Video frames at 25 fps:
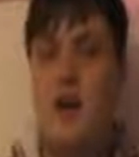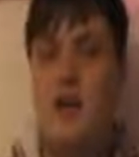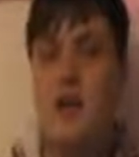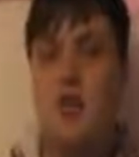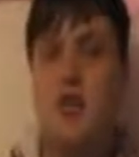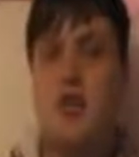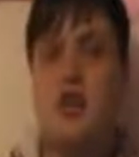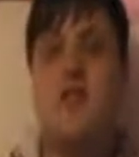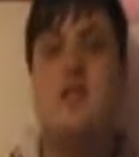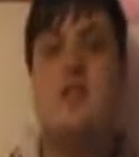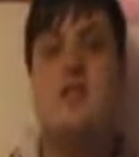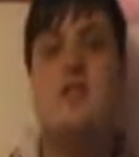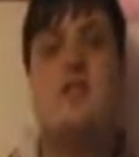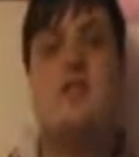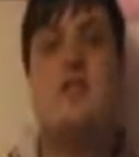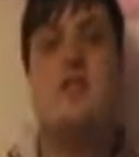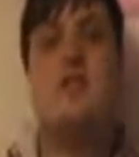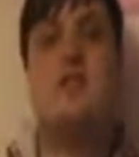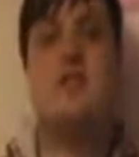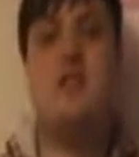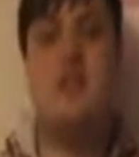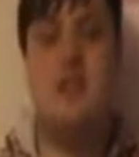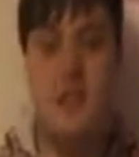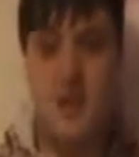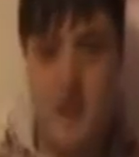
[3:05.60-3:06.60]
are just
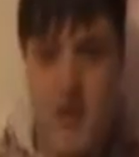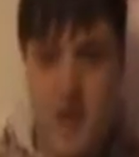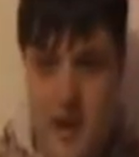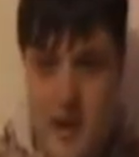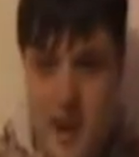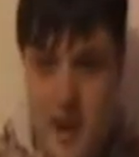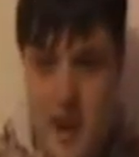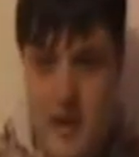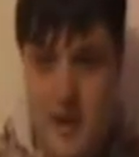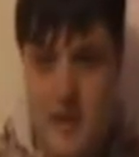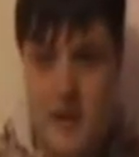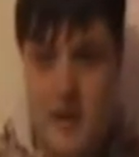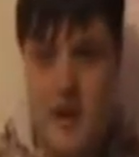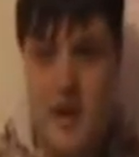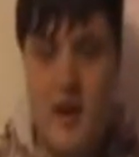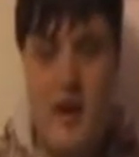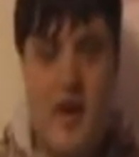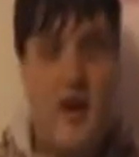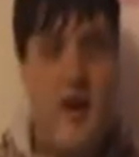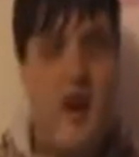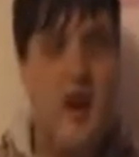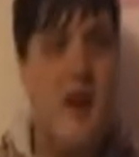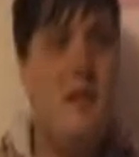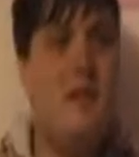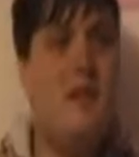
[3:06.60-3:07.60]
shit.
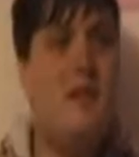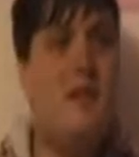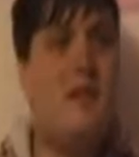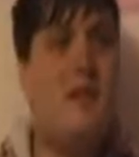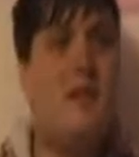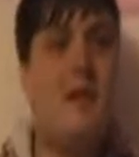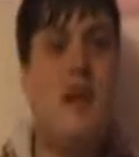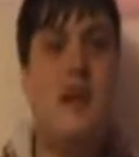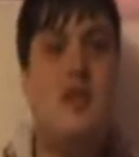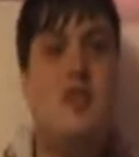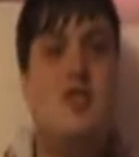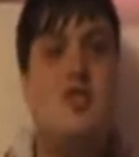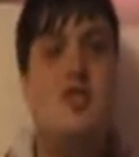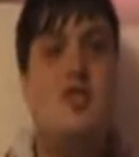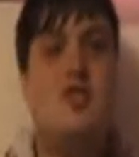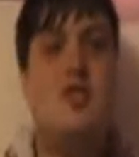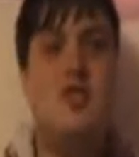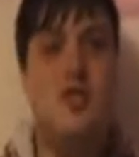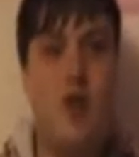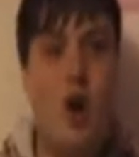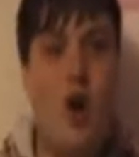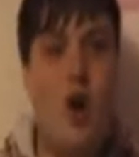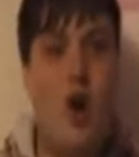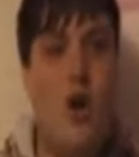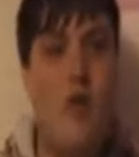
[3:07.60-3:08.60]
I mean, they are
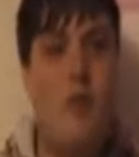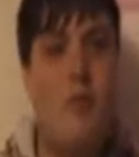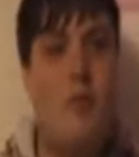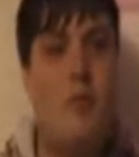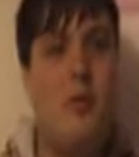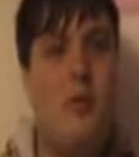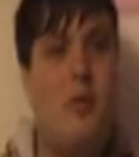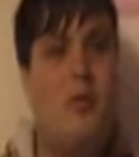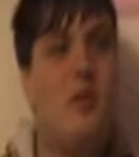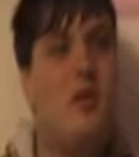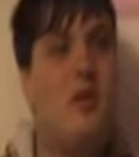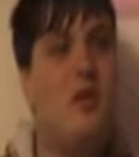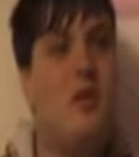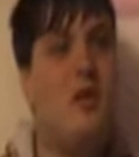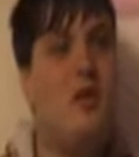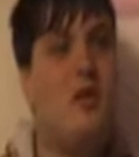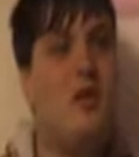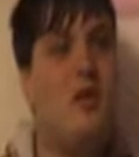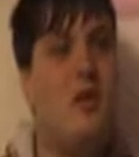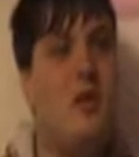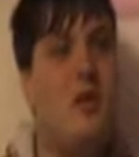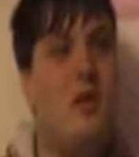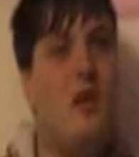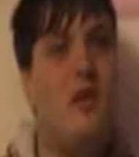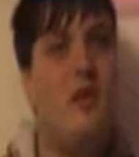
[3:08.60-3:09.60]
so
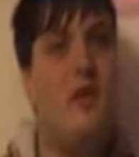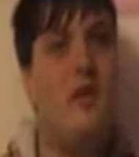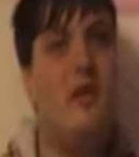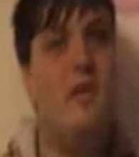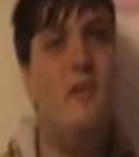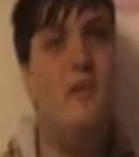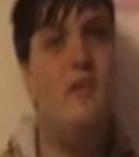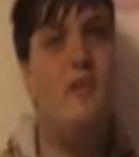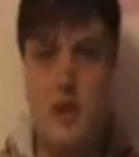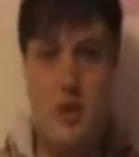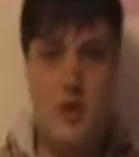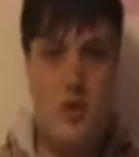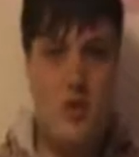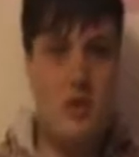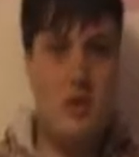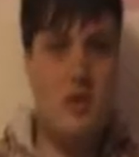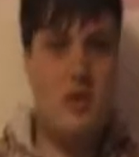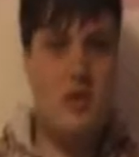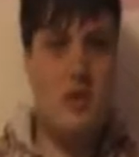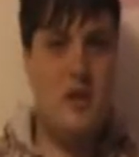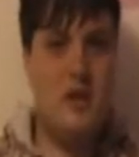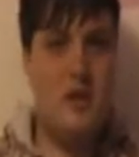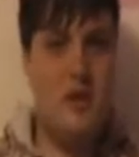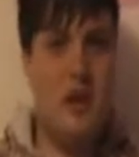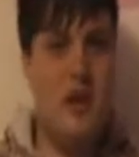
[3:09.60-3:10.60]
poorly done, and it
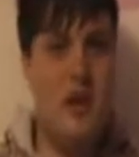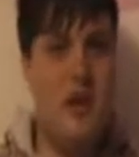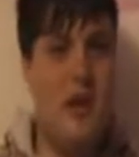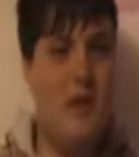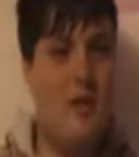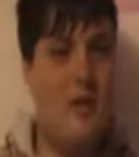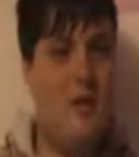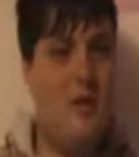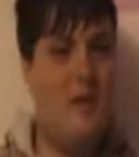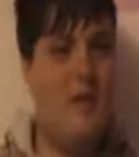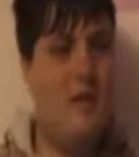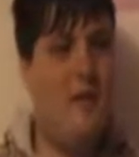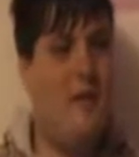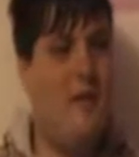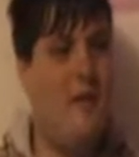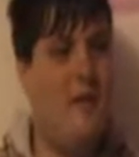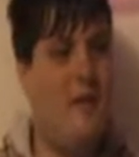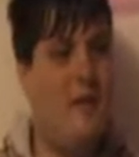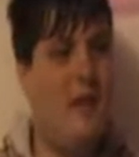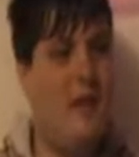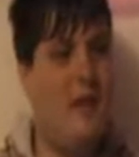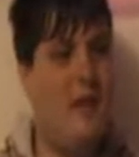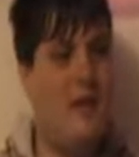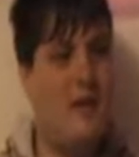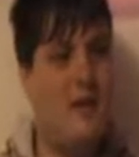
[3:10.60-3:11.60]
doesn't help the
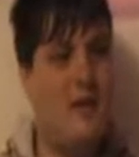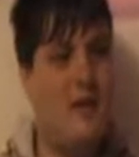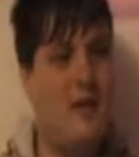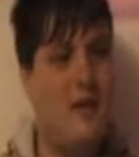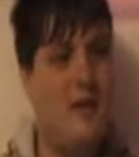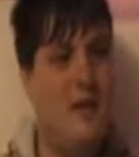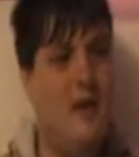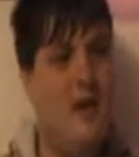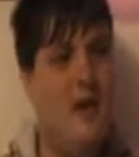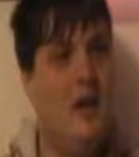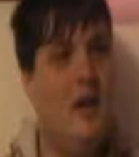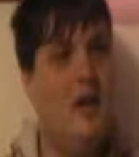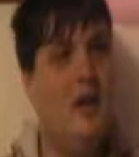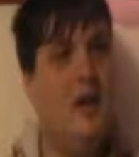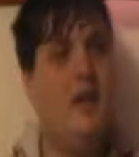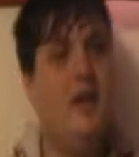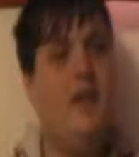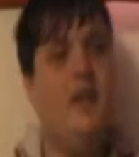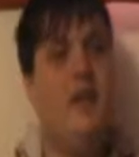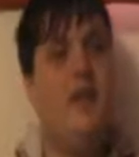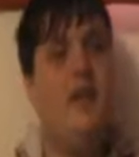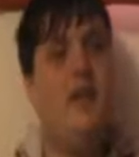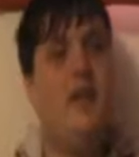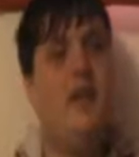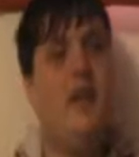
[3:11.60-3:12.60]
fact
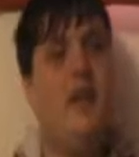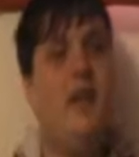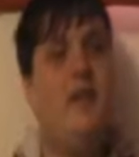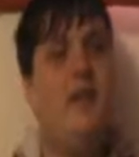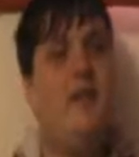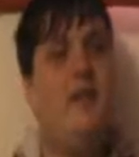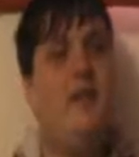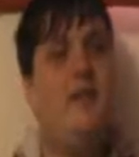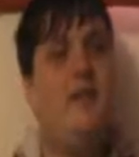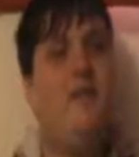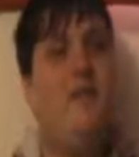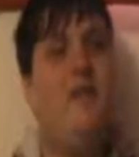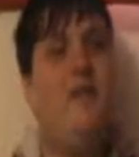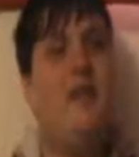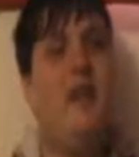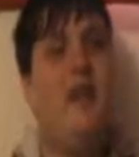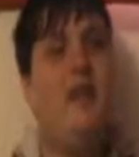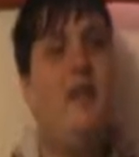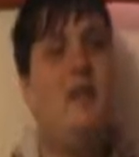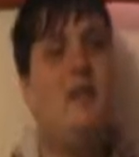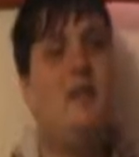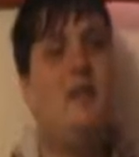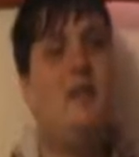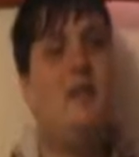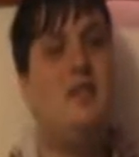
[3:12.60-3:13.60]
that the
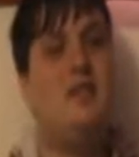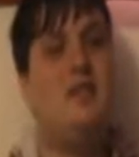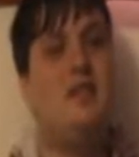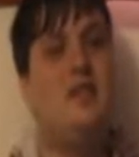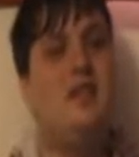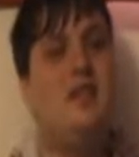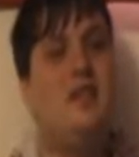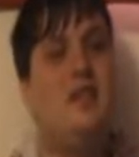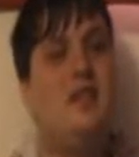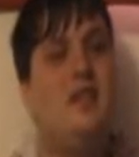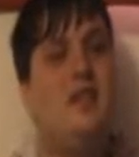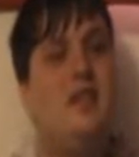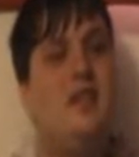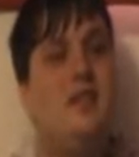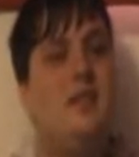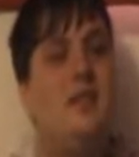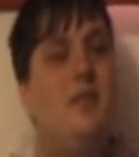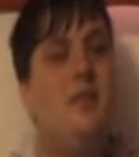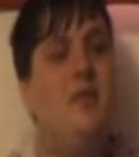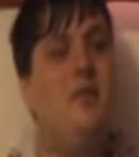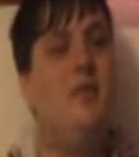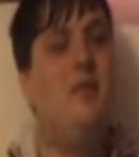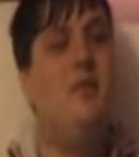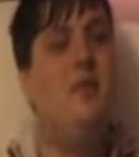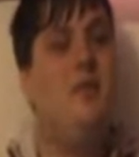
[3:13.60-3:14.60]
fantasy world
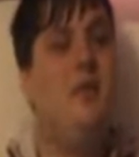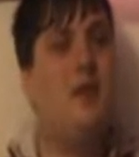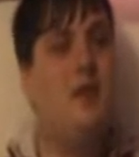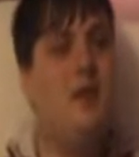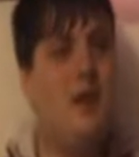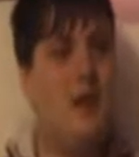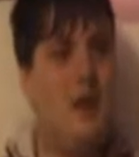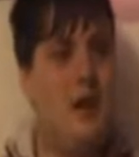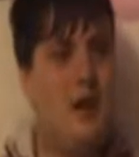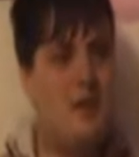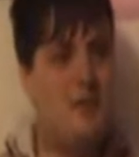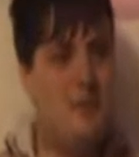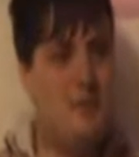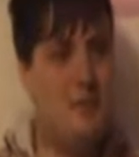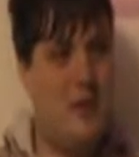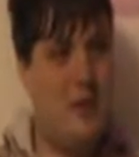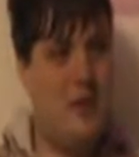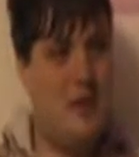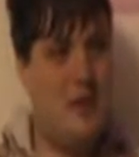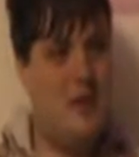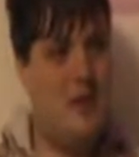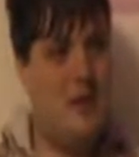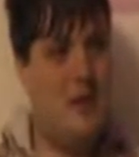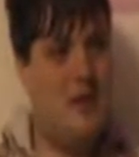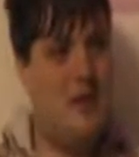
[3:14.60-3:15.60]
this movie takes
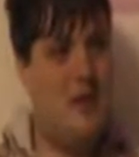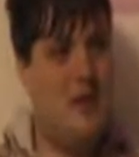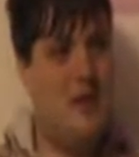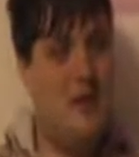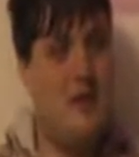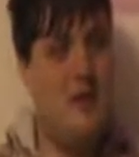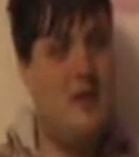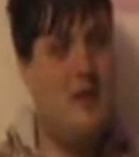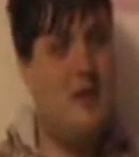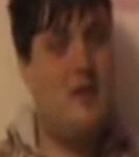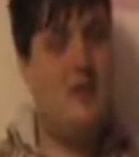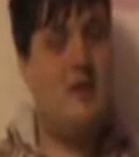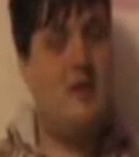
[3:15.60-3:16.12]
place in